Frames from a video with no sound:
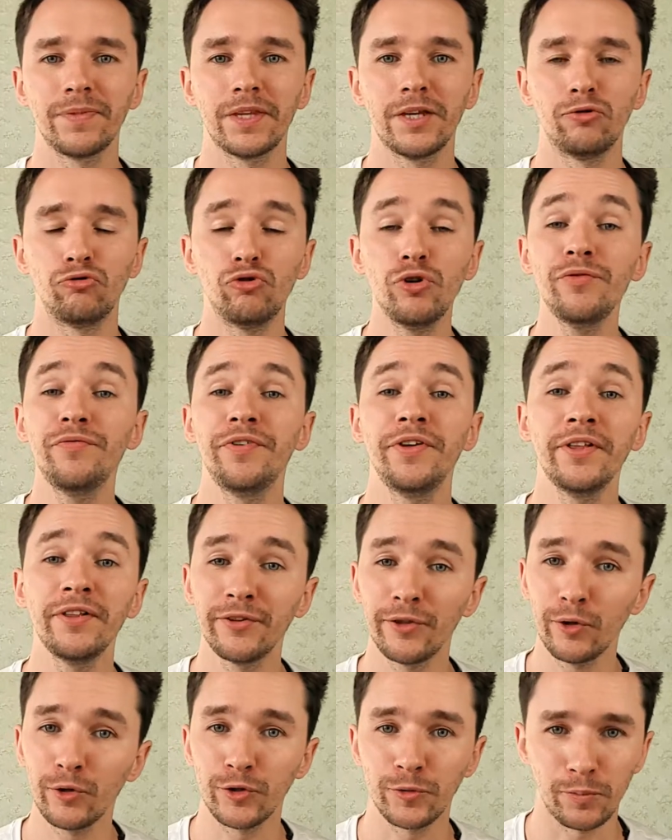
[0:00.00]
reveal
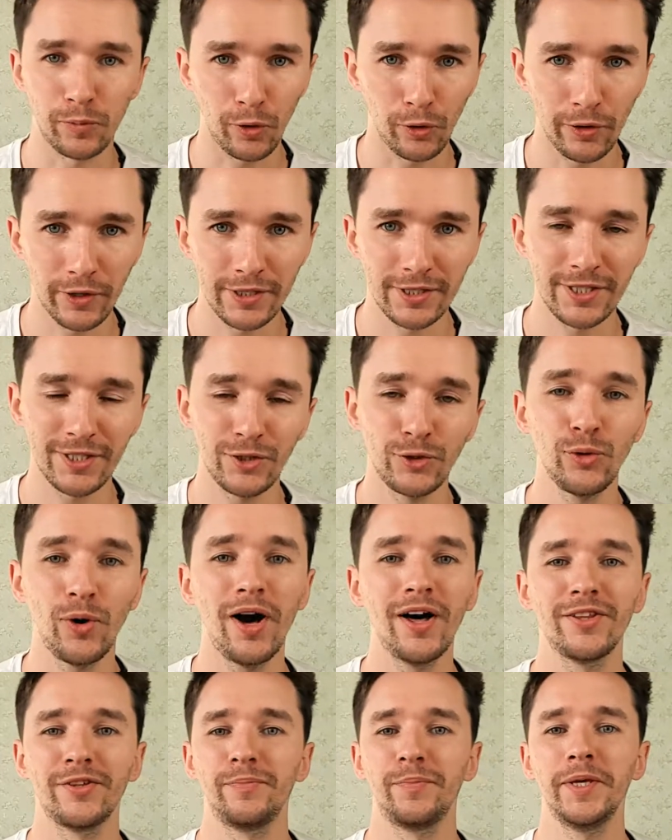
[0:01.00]
those products to
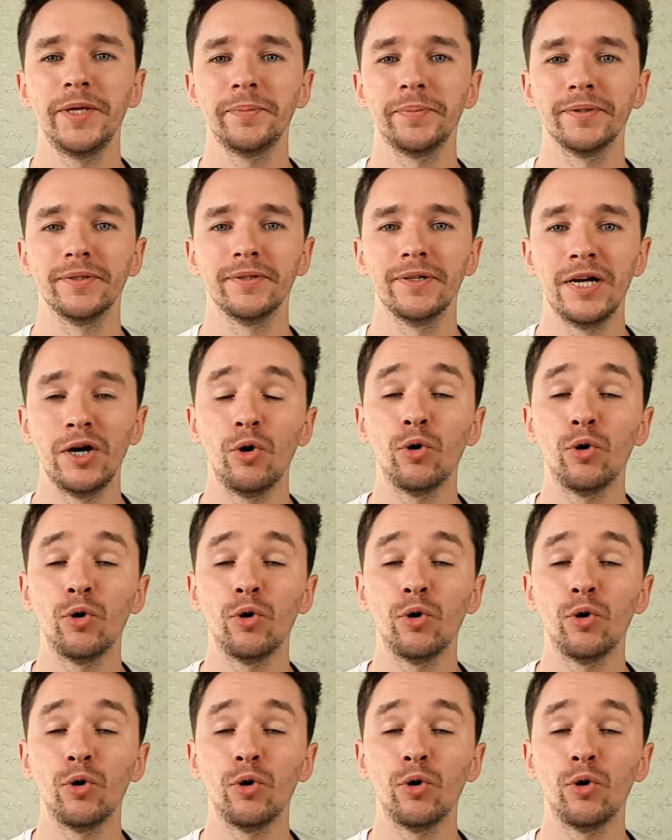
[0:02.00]
other people